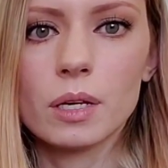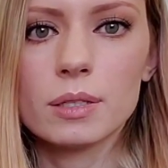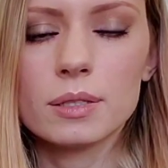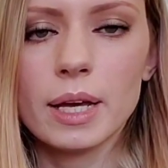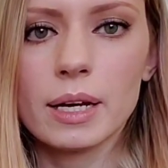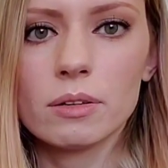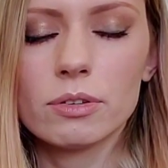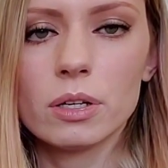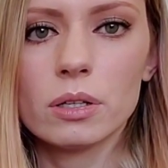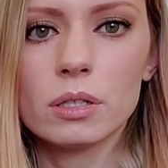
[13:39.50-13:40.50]
2nd
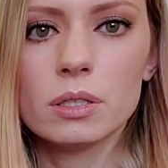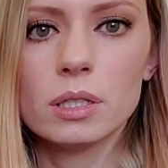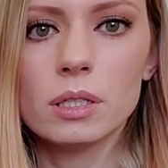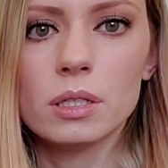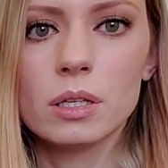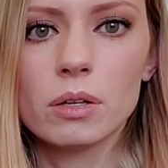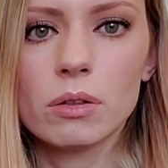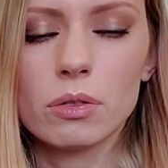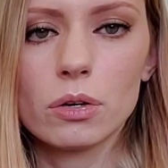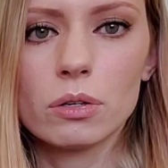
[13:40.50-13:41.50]
fret on the D,
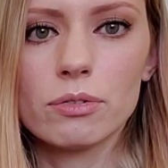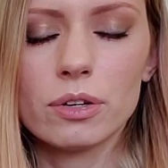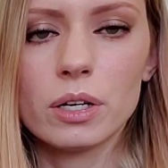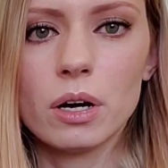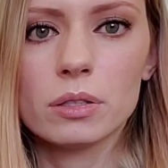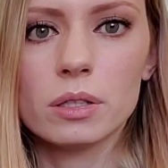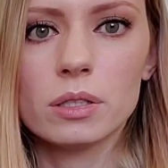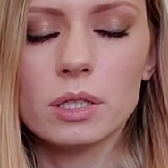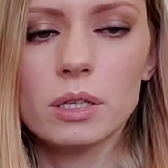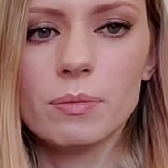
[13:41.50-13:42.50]
3rd fret on the
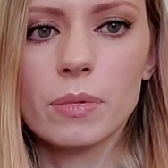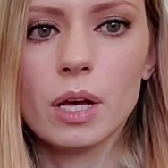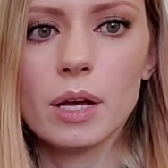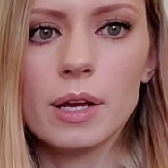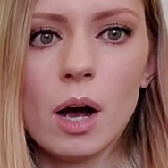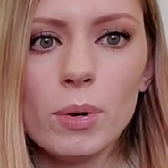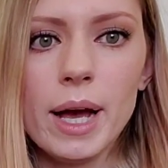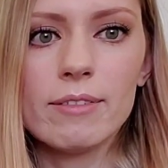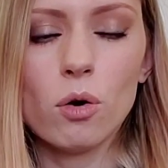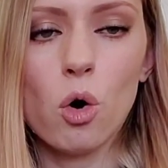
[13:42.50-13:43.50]
D. Now we
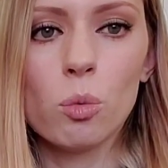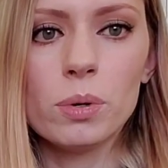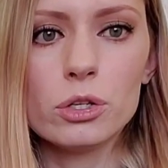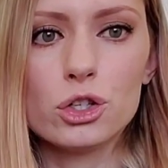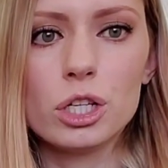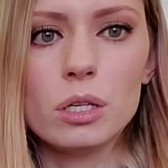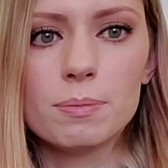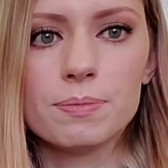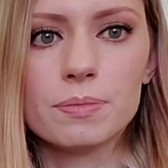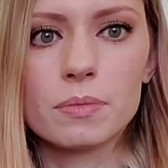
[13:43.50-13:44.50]
have open G,
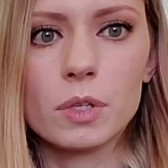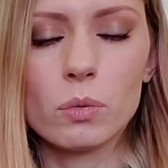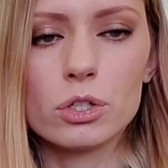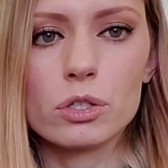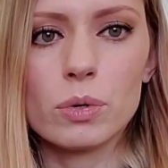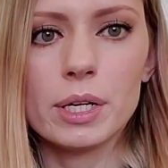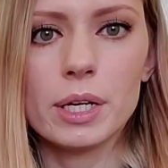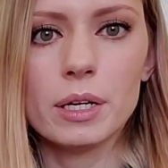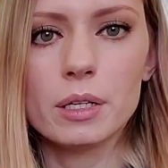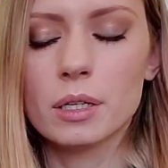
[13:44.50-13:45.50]
which is right
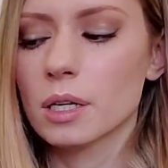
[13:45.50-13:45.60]
here.